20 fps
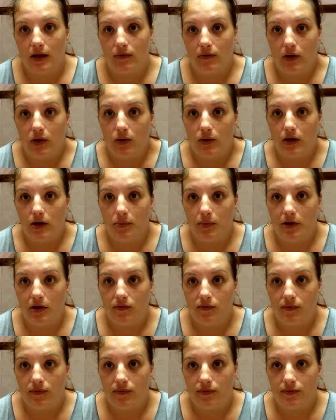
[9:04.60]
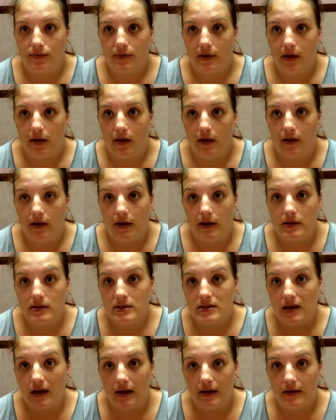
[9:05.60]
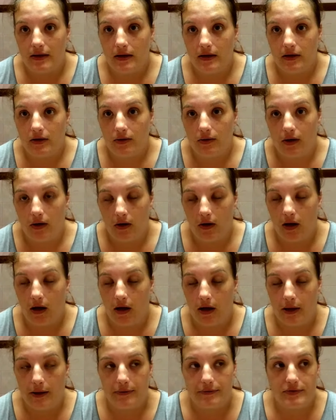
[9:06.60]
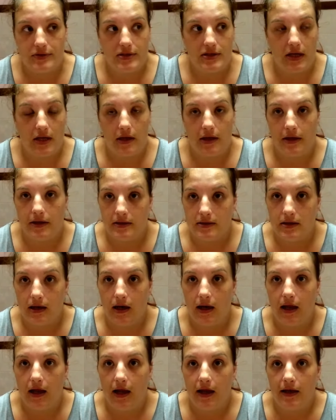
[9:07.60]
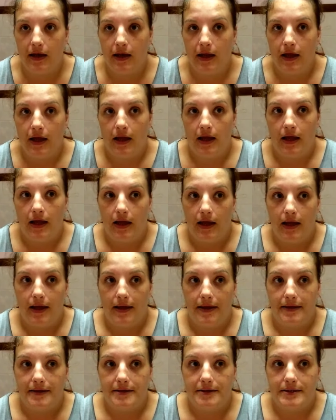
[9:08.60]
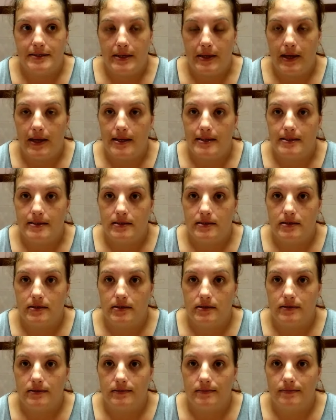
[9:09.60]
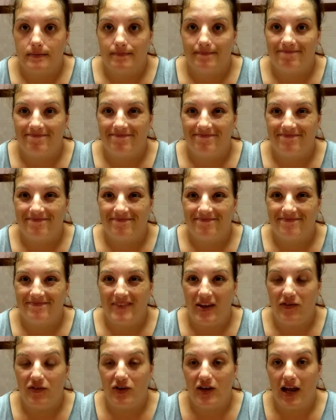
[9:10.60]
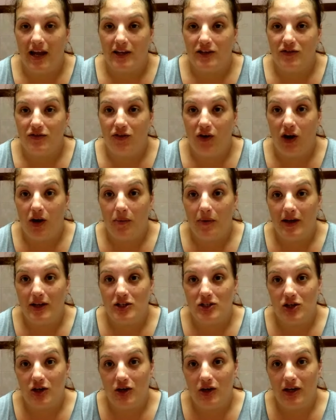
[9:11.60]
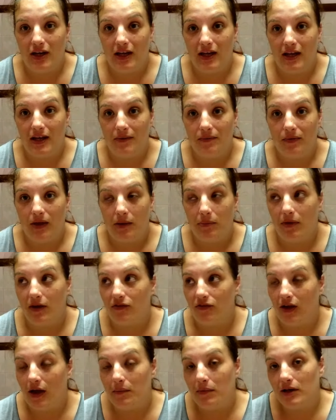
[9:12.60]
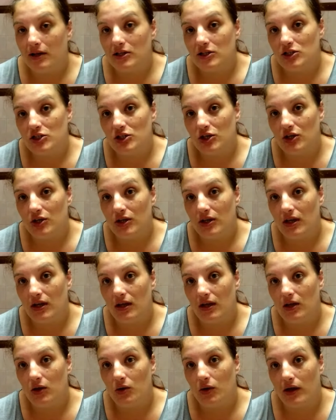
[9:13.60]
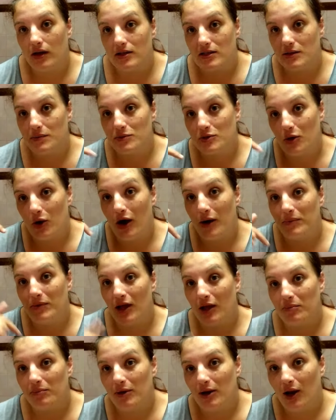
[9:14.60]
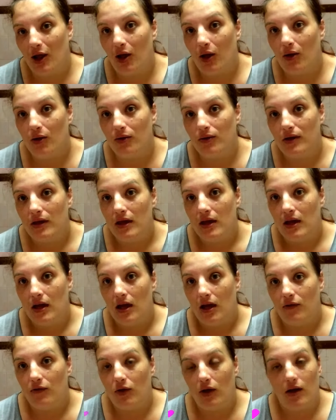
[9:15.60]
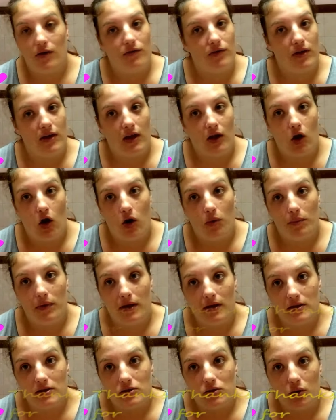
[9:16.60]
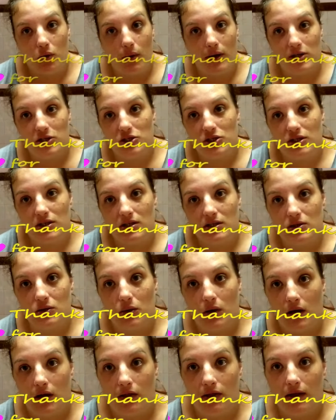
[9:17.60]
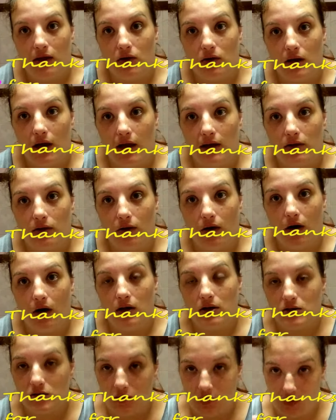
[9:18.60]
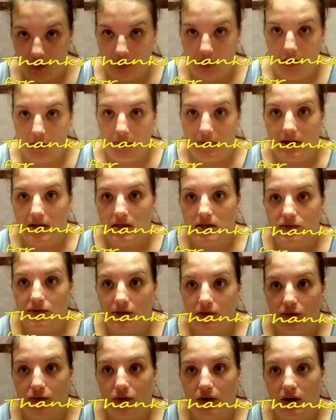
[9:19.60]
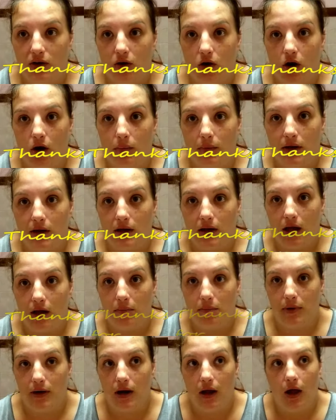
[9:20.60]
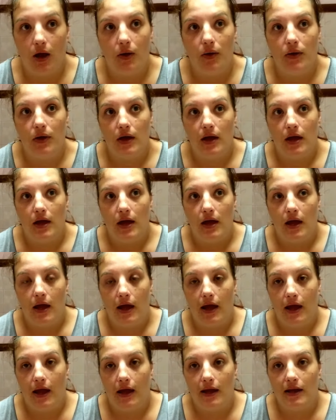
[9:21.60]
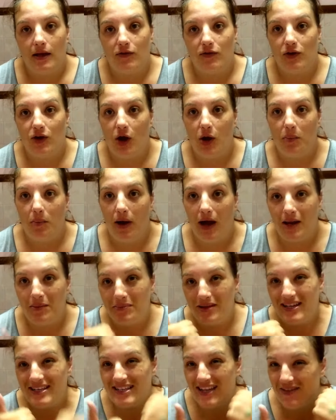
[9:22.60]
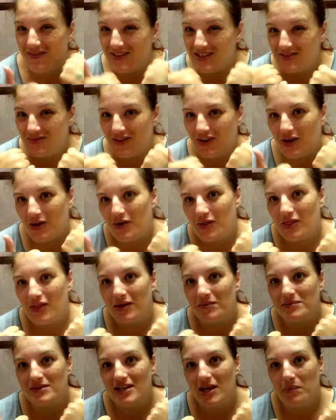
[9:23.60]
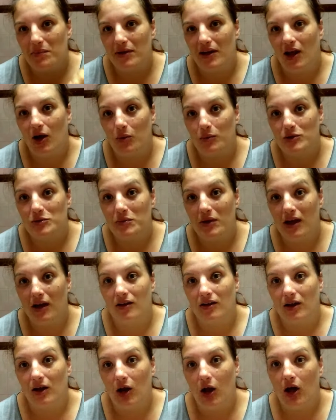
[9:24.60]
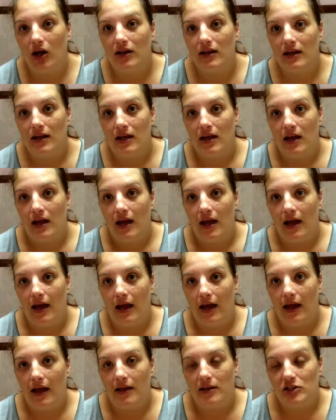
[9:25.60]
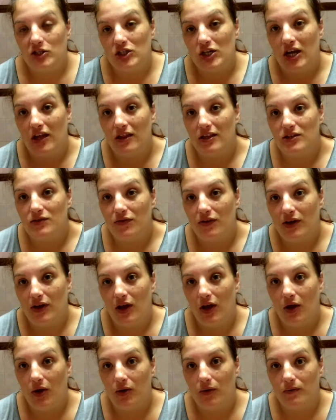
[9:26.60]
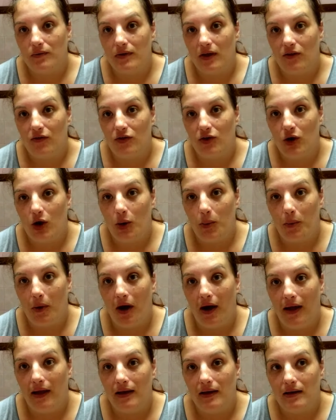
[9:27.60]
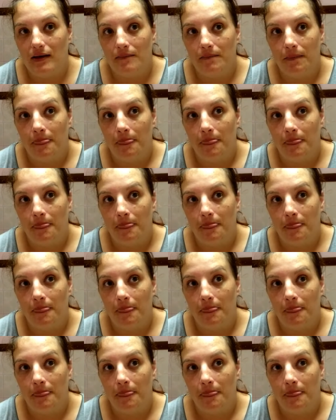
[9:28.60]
giving you a little bit of an insight into our lives here in Thailand. So yes, if you'd like to follow my journey and my family's journey, you can subscribe down below. If you have any comments or questions or anything you'd like to ask, also please feel free to comment down below. And if you don't mind, please give this video a thumbs up. It helps me out a lot. And share this video if you don't mind.